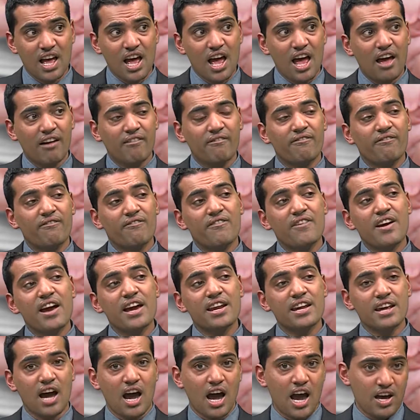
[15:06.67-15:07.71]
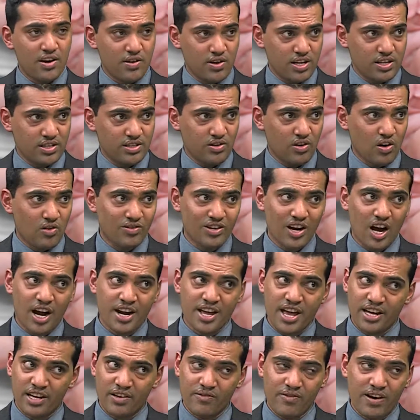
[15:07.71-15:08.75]
have very high risk of
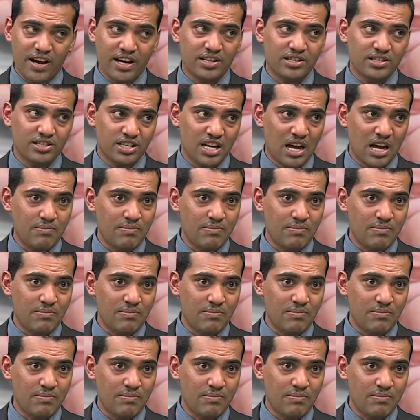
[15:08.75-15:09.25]
cardiac events.